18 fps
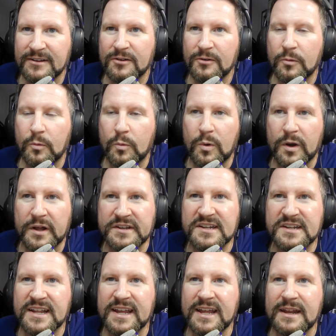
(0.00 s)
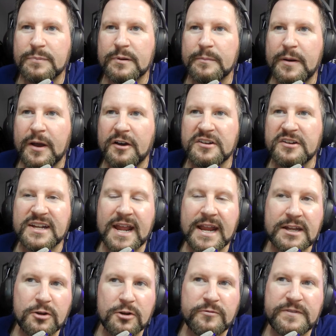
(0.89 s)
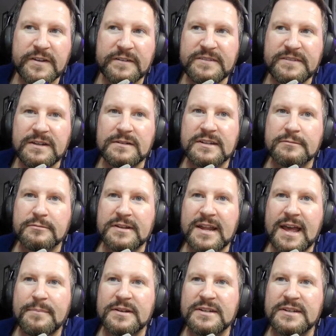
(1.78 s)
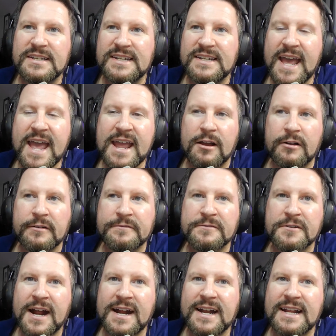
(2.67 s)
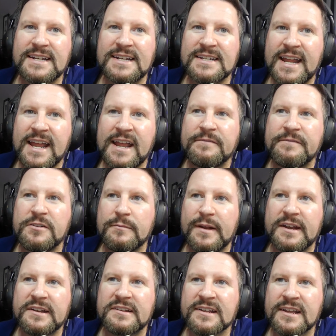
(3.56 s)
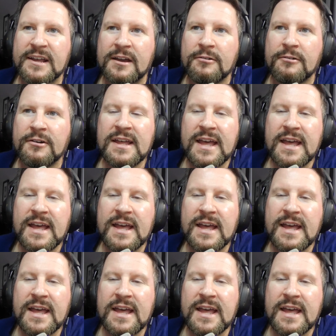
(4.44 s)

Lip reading: proposing a new this was happened today, on Friday, today, a few minutes ago,